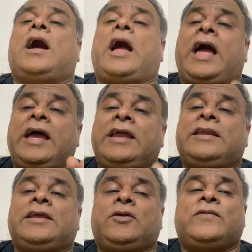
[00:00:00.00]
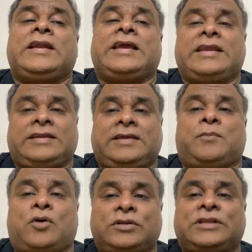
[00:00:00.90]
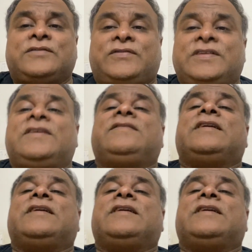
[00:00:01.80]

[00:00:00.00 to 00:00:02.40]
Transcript: and you will get both in physics